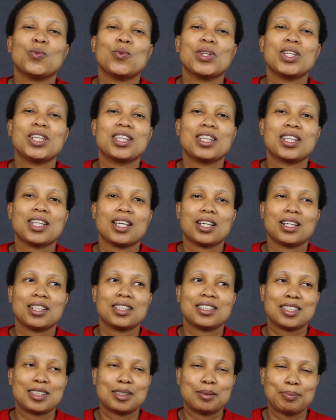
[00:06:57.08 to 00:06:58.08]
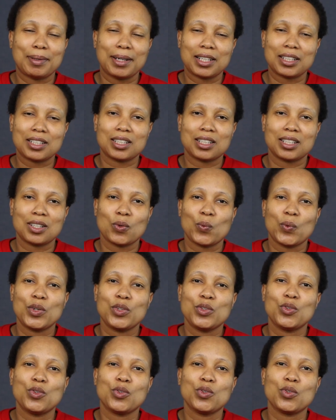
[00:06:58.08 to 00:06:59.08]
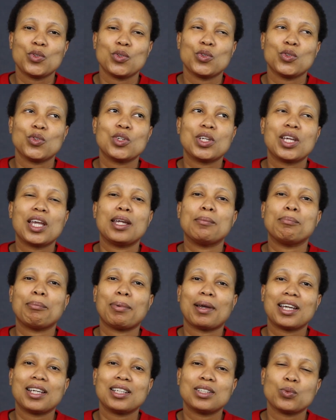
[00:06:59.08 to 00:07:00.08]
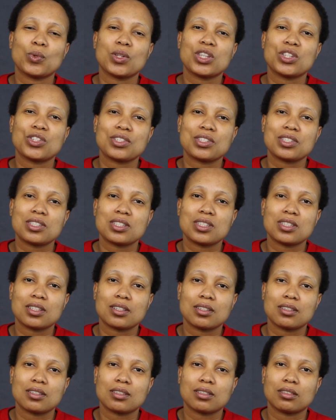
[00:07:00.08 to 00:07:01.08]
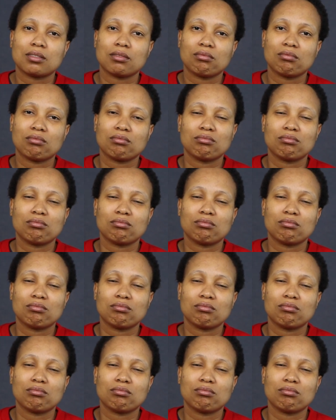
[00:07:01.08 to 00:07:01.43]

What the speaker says: With the Spark, when you can buy it with just the